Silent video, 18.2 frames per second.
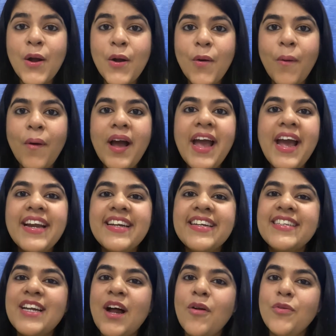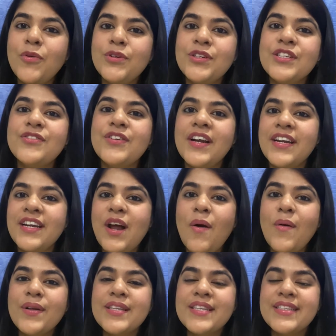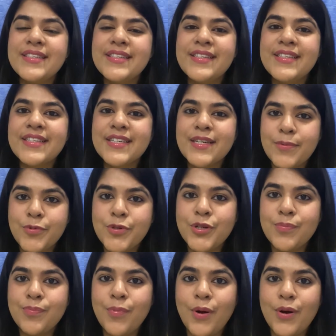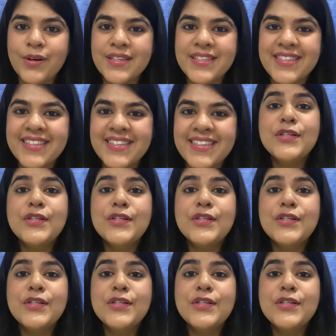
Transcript: Go ahead and download it right now, it's in the description box.